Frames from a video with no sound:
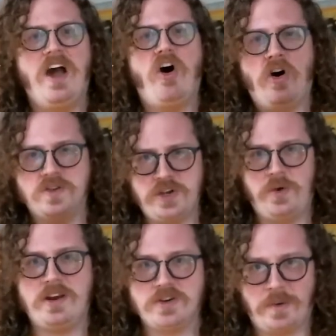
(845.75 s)
Also,
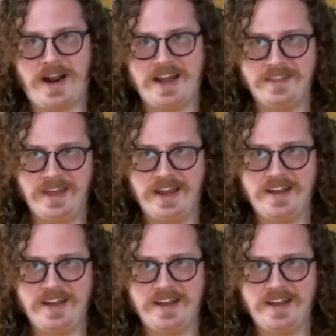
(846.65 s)
here's what I think.